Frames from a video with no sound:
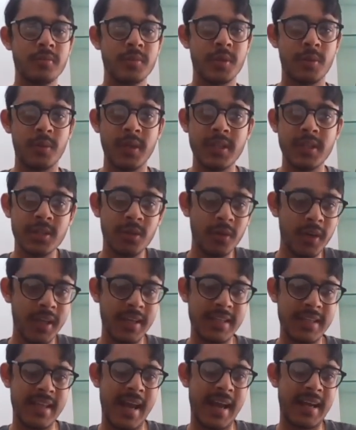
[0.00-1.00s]
So it's not
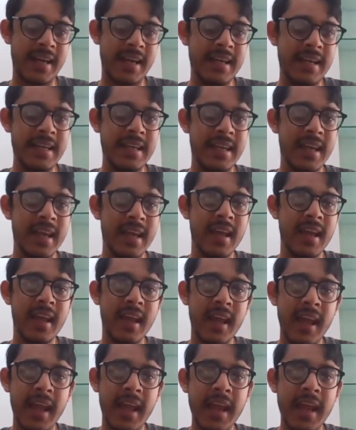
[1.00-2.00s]
exactly
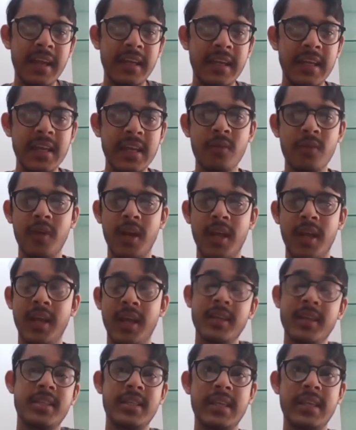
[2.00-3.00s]
AT over here,
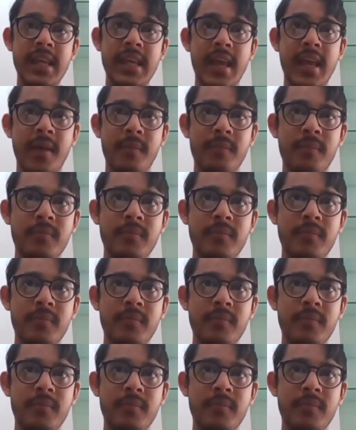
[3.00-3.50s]
it's TA.